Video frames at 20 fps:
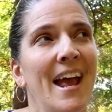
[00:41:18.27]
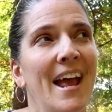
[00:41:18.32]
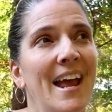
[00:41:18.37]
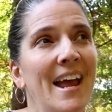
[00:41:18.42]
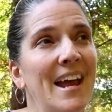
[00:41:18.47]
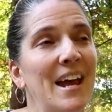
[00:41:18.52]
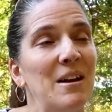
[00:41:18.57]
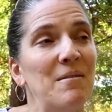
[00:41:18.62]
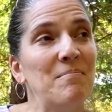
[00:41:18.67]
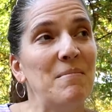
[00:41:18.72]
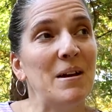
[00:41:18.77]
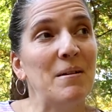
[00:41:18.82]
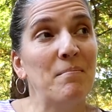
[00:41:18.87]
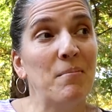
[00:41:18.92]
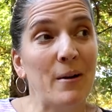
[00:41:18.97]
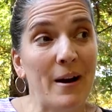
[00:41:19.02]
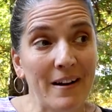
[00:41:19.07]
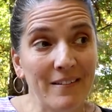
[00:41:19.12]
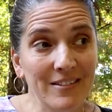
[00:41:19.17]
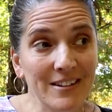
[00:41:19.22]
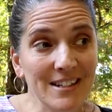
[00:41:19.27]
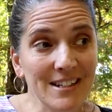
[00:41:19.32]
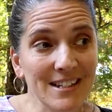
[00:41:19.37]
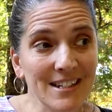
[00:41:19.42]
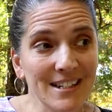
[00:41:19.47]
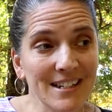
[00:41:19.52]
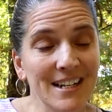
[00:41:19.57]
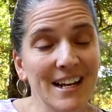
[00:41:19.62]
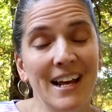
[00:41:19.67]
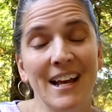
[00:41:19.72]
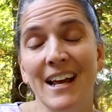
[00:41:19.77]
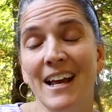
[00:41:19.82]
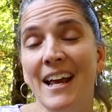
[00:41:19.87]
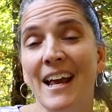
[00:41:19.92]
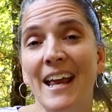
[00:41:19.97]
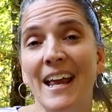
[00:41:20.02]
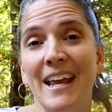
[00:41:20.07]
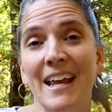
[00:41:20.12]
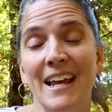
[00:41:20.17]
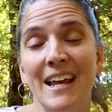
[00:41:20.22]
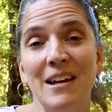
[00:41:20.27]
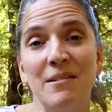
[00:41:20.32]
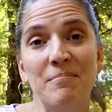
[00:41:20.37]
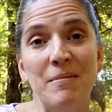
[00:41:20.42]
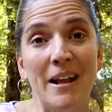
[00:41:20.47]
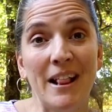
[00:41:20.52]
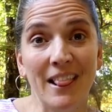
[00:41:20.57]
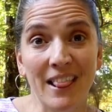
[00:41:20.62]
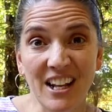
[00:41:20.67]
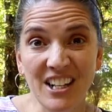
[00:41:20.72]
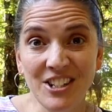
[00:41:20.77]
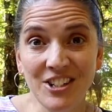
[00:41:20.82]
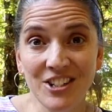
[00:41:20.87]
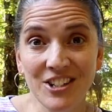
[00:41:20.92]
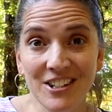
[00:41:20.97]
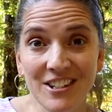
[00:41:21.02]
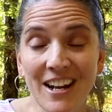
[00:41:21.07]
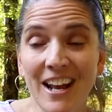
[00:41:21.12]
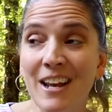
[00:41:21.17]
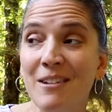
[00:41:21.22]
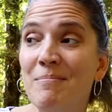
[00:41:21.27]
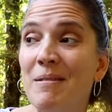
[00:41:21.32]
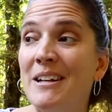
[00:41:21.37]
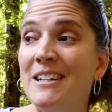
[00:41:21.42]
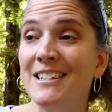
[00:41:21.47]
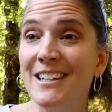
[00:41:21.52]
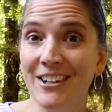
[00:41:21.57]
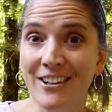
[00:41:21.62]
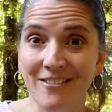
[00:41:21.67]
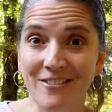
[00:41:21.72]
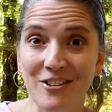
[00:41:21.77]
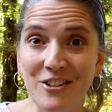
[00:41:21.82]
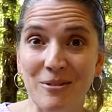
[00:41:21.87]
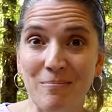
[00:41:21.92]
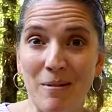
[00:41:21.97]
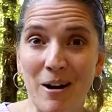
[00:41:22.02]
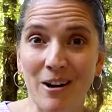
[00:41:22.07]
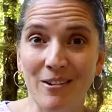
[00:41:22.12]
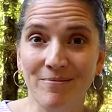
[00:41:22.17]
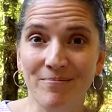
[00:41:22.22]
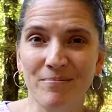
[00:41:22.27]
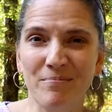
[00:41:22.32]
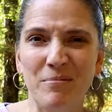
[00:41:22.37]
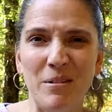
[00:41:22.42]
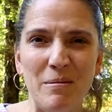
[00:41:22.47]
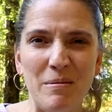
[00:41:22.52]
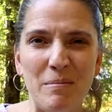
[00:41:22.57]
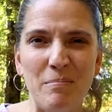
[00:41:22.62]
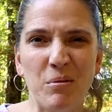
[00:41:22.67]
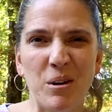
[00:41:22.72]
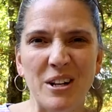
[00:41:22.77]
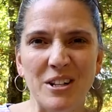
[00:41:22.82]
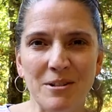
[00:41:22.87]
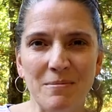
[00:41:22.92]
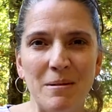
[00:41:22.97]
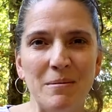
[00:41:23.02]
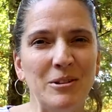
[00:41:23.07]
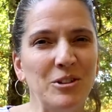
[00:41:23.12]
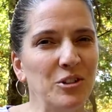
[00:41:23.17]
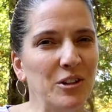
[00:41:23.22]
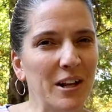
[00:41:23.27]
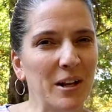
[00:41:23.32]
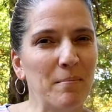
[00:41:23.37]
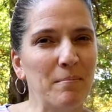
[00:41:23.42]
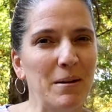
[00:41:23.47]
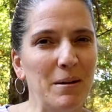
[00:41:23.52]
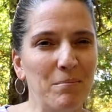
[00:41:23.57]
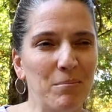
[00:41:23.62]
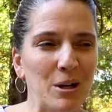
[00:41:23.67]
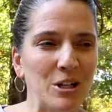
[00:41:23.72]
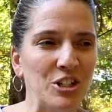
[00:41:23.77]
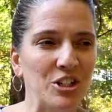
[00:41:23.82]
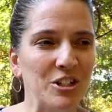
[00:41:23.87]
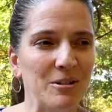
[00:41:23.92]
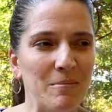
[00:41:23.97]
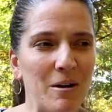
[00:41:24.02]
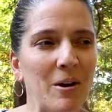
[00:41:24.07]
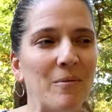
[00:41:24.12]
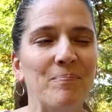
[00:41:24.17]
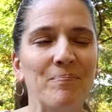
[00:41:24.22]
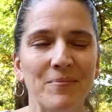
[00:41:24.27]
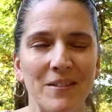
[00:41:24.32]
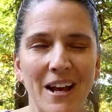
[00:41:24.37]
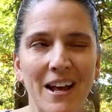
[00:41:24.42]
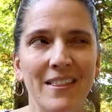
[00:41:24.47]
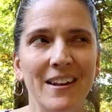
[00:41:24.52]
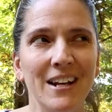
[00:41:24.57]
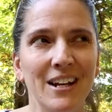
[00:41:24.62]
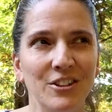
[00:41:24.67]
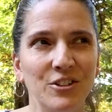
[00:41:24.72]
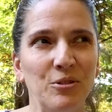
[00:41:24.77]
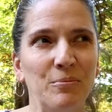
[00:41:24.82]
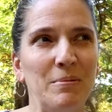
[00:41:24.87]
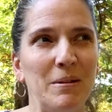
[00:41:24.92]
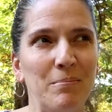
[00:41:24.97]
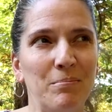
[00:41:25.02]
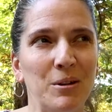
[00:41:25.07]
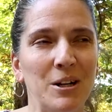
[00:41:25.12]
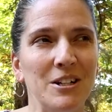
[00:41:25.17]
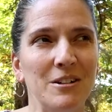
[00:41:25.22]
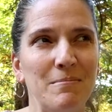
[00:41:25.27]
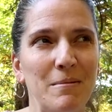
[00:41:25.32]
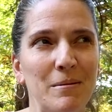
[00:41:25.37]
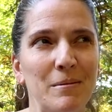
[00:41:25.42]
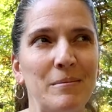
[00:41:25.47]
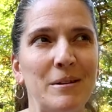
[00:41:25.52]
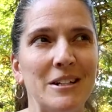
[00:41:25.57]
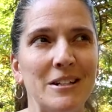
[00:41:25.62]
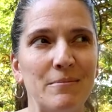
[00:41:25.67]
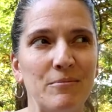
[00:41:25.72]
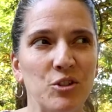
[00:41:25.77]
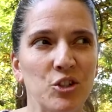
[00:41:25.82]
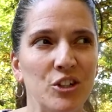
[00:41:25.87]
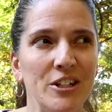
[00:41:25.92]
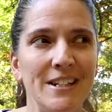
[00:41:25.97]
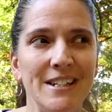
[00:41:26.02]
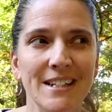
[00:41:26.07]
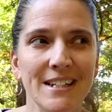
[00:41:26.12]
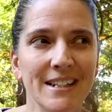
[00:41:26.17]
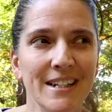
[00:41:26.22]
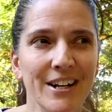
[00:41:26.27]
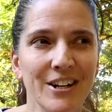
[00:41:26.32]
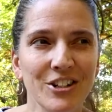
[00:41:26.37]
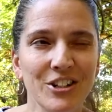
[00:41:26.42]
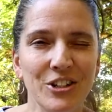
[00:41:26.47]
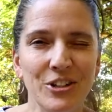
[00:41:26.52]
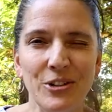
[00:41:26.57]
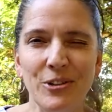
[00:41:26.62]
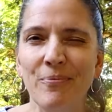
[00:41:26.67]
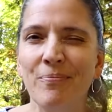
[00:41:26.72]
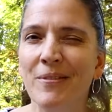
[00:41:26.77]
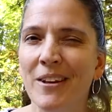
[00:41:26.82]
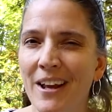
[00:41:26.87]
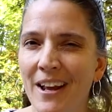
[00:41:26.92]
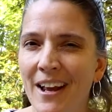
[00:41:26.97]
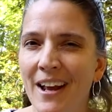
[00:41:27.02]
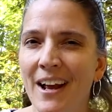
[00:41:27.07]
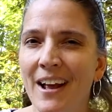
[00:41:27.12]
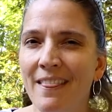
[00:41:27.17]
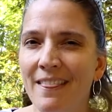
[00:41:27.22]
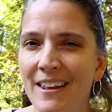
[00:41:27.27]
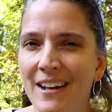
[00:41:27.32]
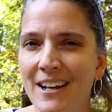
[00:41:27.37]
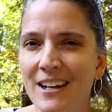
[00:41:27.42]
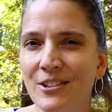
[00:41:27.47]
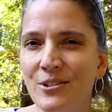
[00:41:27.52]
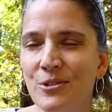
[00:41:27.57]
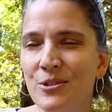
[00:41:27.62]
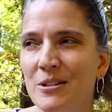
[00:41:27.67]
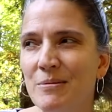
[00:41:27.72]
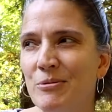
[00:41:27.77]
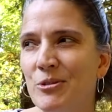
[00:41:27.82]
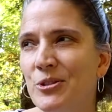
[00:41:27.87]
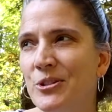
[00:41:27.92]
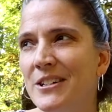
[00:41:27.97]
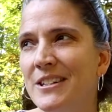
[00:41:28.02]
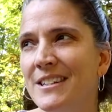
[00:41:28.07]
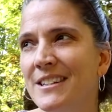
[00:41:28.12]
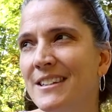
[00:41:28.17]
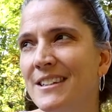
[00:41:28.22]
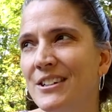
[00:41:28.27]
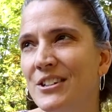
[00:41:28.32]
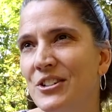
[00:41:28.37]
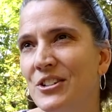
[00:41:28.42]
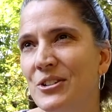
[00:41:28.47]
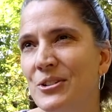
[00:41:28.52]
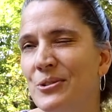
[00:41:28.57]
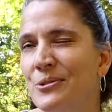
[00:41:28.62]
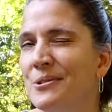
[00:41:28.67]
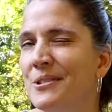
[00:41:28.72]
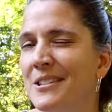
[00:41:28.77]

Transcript: and make breakfast and make lunch and make dinner for tomorrow. Maybe brunch. Maybe I'll do like a big brunch tomorrow. I think I'll do a big brunch. Maybe I'll make some treats in there too. I think I'll do some treats in there too.